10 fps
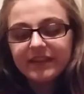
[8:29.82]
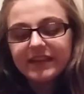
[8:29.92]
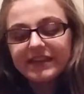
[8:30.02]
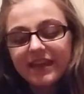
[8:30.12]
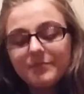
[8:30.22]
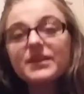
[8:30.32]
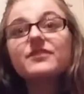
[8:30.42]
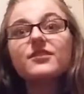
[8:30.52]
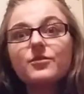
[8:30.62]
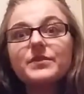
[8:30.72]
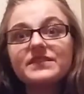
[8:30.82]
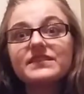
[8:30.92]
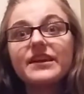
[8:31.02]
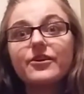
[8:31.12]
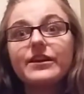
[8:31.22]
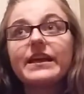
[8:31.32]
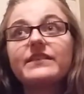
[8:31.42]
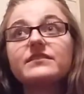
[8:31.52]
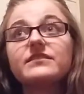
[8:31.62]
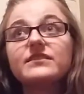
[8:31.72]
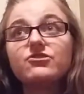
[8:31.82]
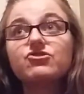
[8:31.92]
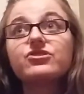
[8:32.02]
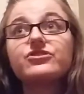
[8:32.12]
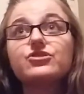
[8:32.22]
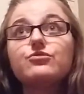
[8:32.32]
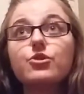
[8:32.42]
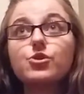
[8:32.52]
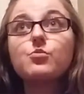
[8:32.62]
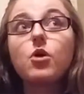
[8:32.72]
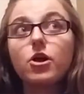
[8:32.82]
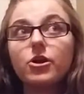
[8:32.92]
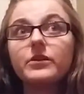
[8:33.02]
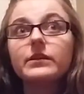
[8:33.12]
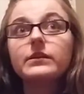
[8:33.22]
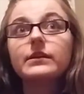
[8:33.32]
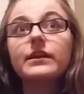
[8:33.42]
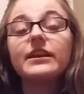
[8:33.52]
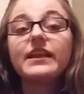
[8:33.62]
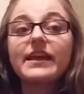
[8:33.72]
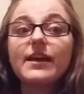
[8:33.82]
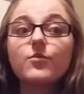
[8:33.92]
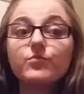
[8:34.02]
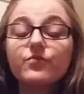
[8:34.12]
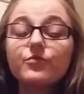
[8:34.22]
It can be a little bit scary, as essential as you know you are and how